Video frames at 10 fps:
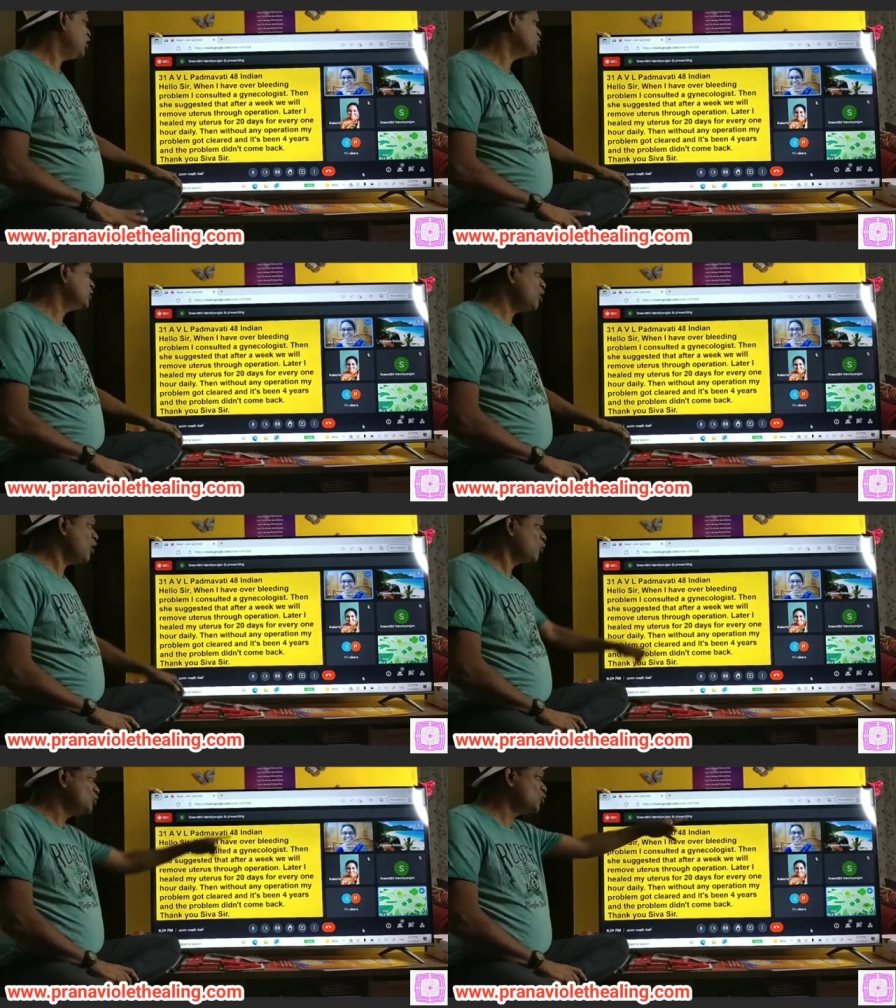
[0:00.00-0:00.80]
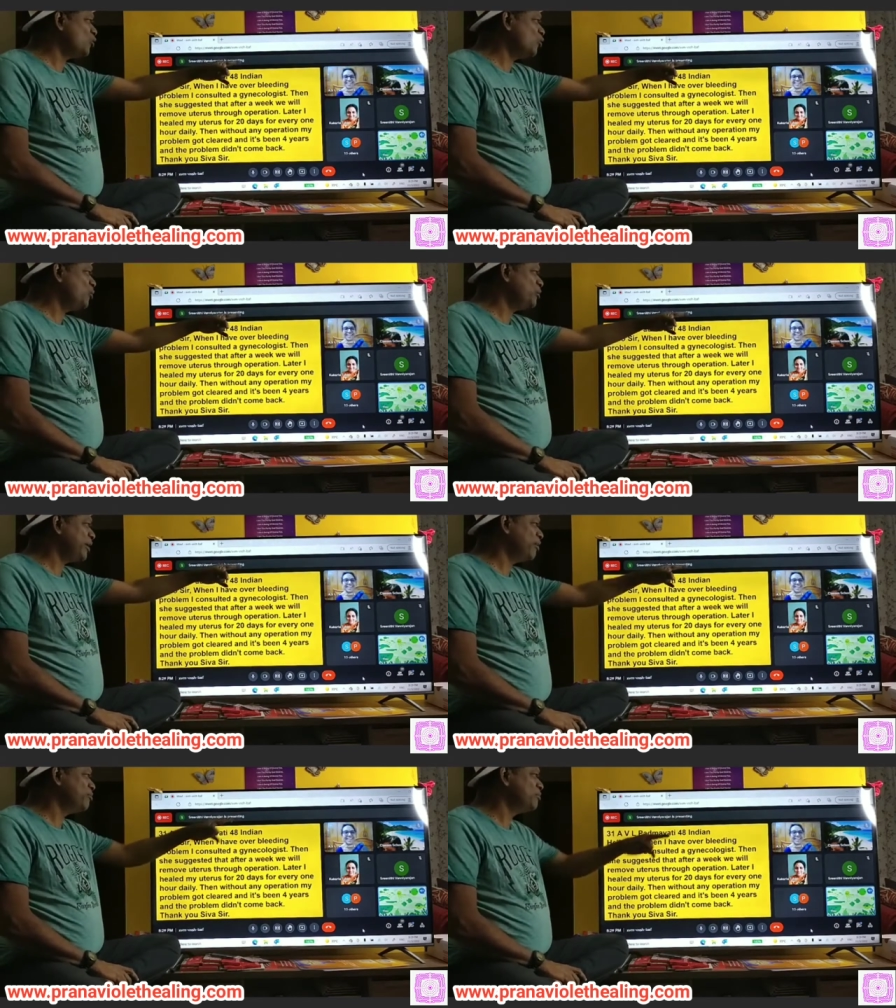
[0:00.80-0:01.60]
Hello, sir. You are Guntur
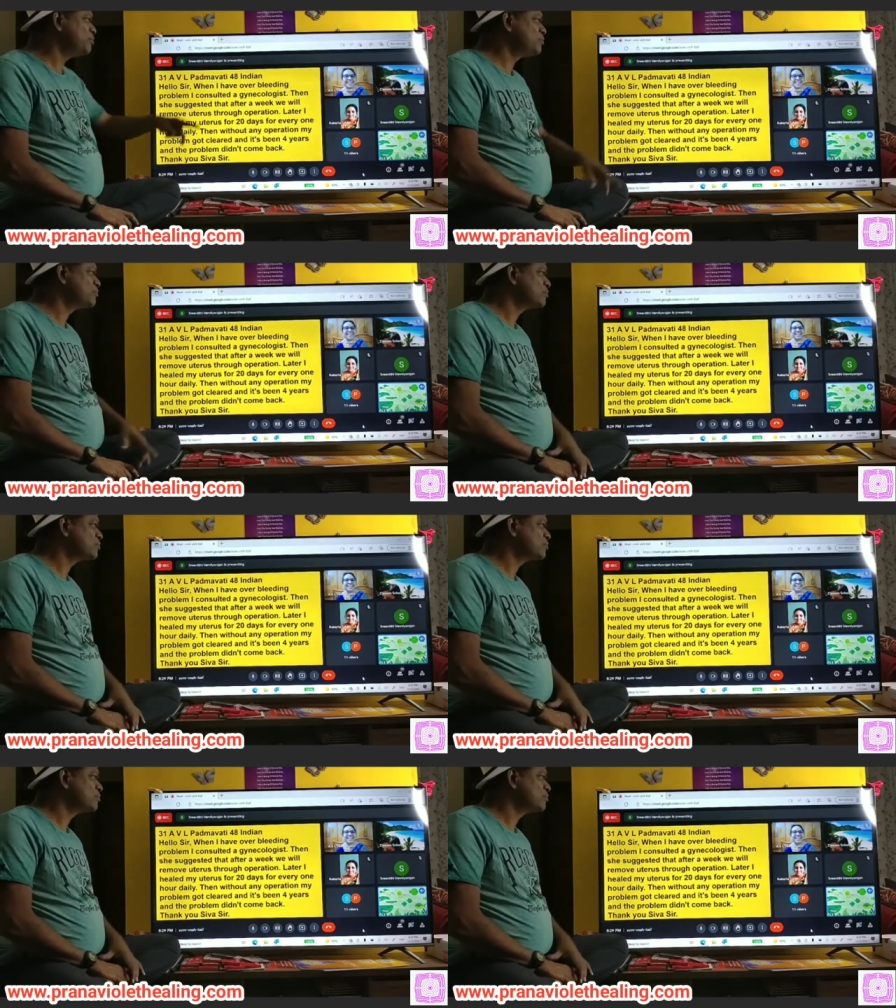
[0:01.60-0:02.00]
woman, madam?